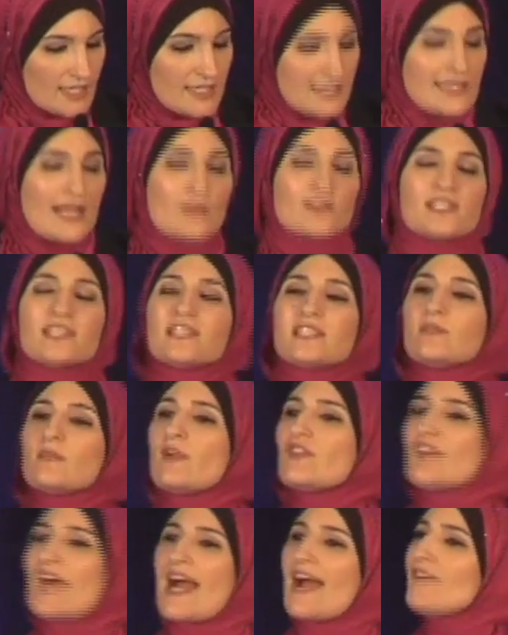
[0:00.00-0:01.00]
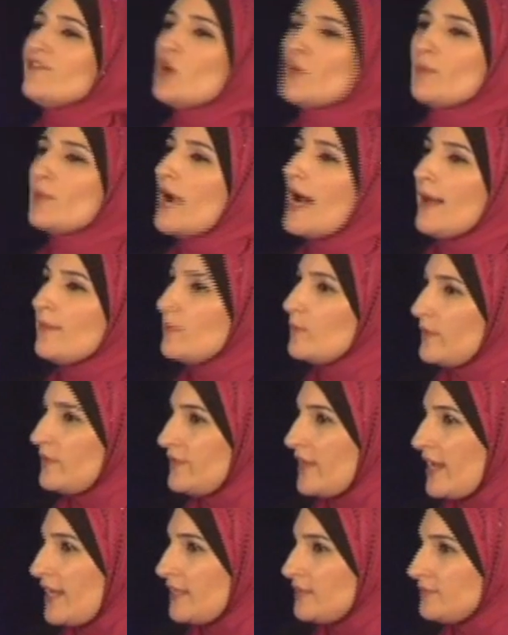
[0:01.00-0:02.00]
Now, sisters and brothers, I have no problem with
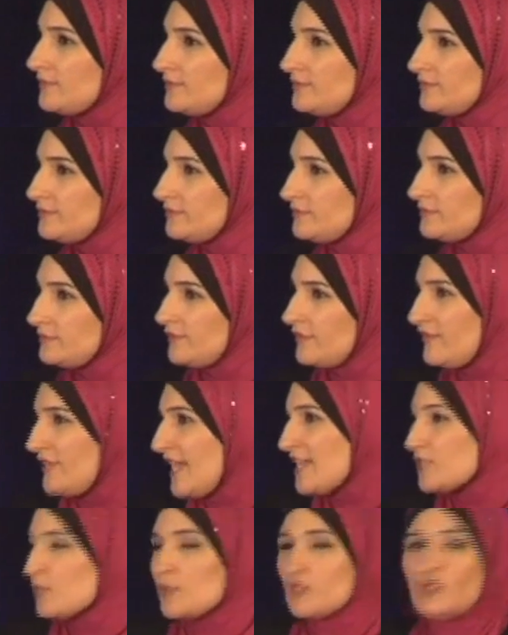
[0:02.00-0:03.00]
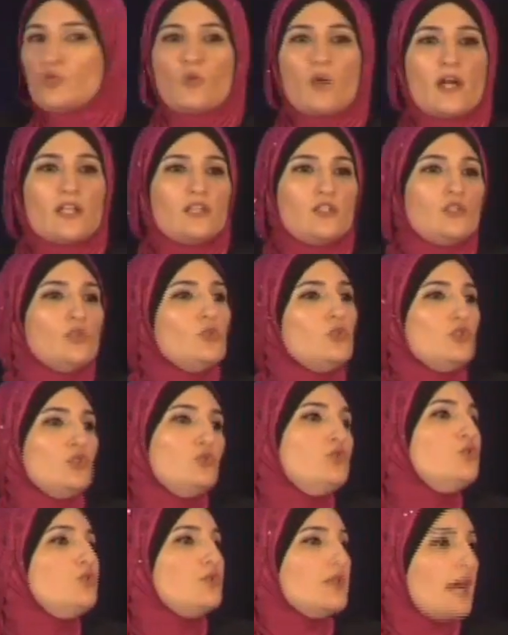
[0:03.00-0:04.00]
that. If that's what you want to do, you
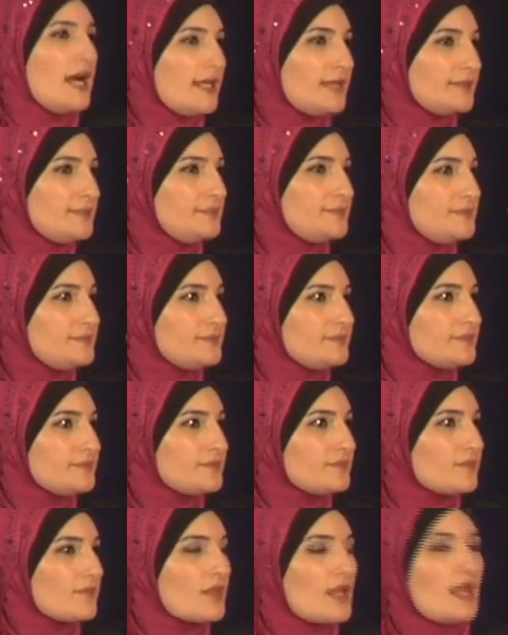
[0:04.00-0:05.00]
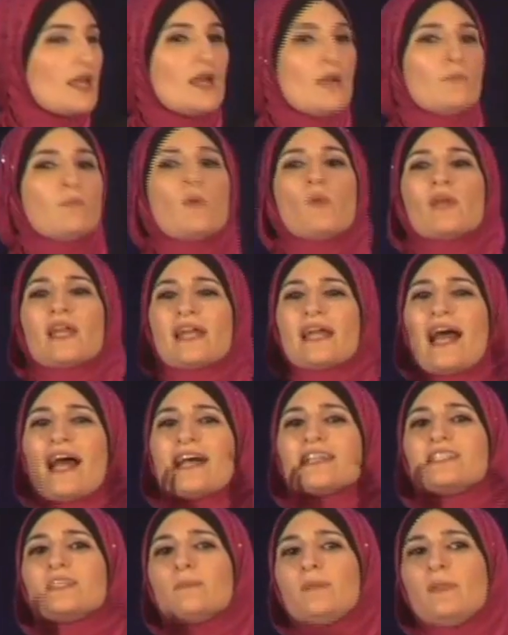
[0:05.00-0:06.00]
do that. But what I
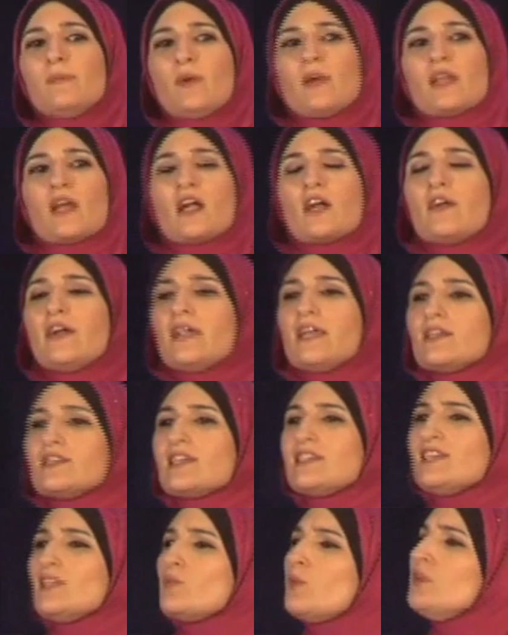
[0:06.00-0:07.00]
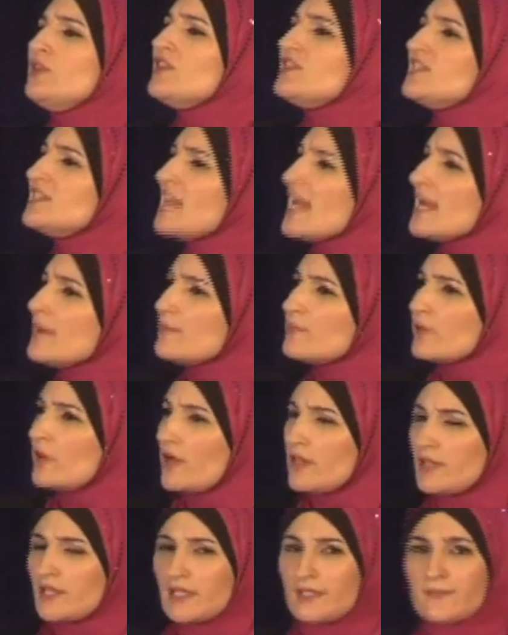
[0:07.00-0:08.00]
asked the people at RIS, I said, would the same
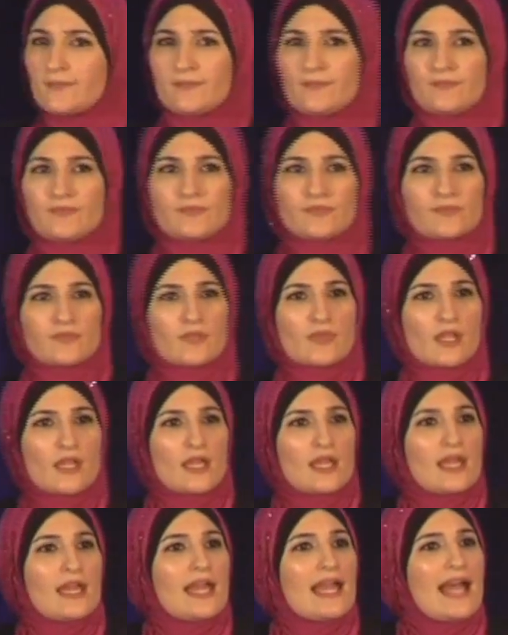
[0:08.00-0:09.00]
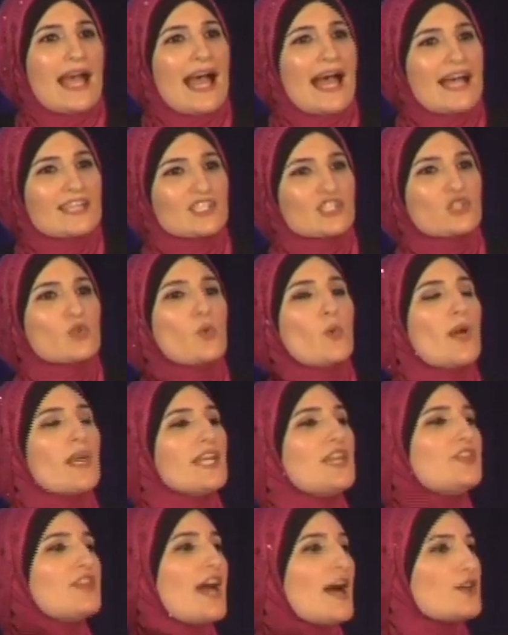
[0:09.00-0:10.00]
brother ask
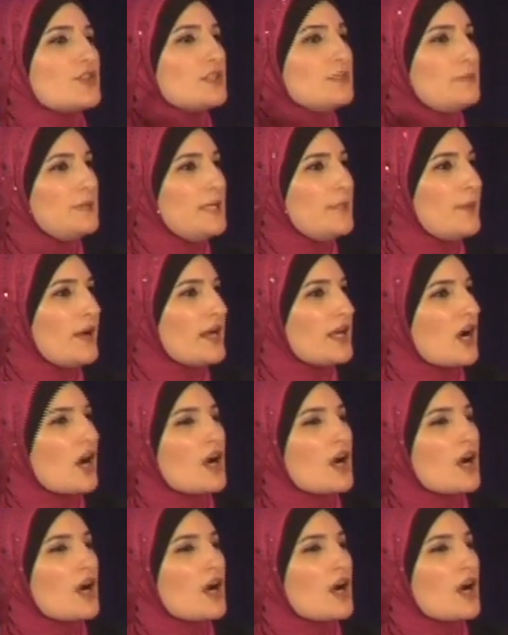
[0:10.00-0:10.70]
20,000 people at